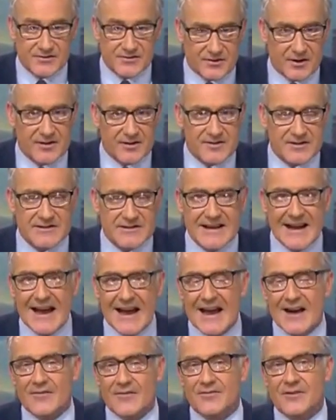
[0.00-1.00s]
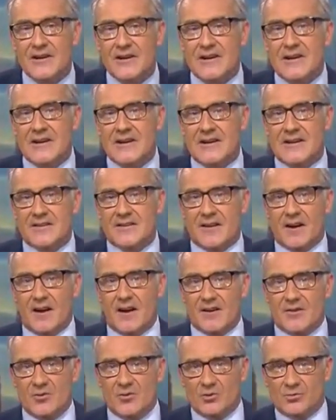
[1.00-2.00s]
the drugs can have. The
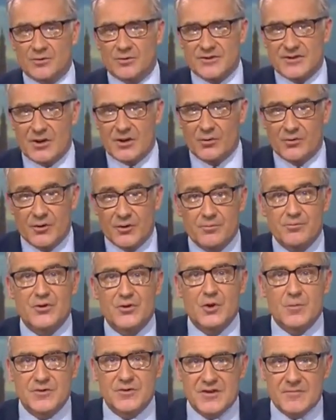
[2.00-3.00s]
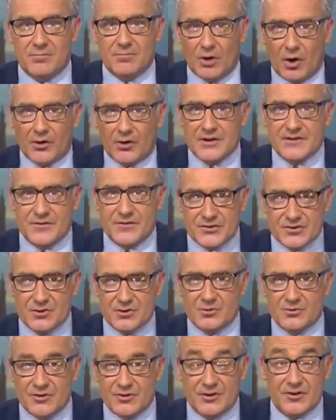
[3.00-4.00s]
High Court was told that puberty blockers for
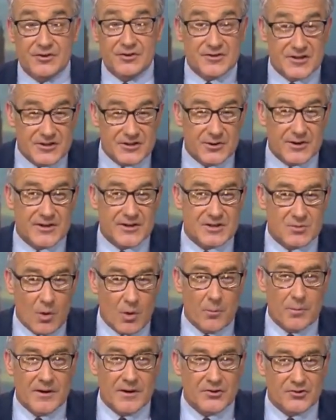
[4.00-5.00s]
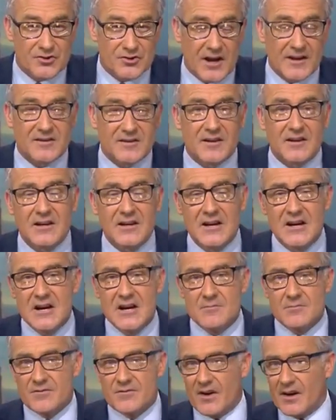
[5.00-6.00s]
children considering swapping gender
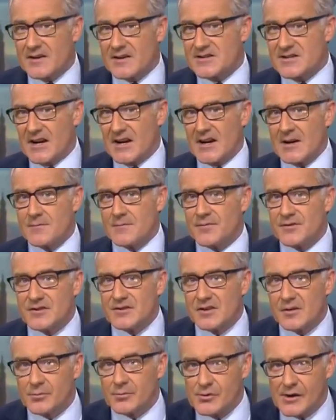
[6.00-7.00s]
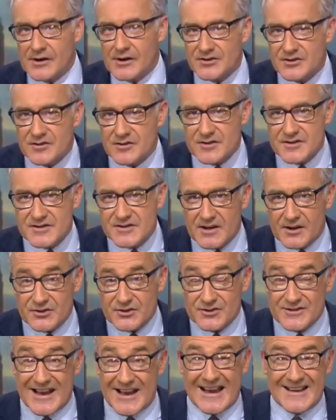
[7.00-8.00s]
provide time for deliberation and
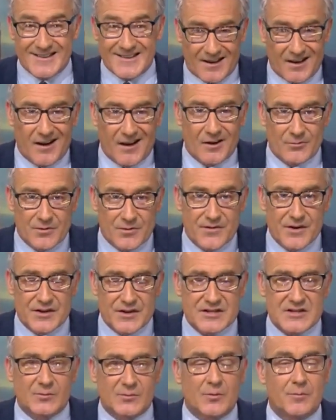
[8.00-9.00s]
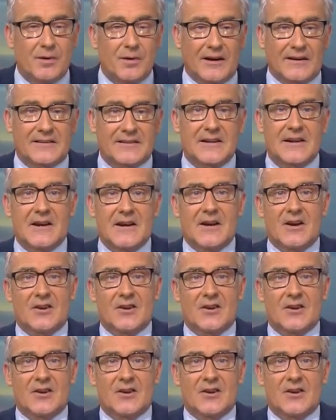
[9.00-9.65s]
discussion and are reversible, but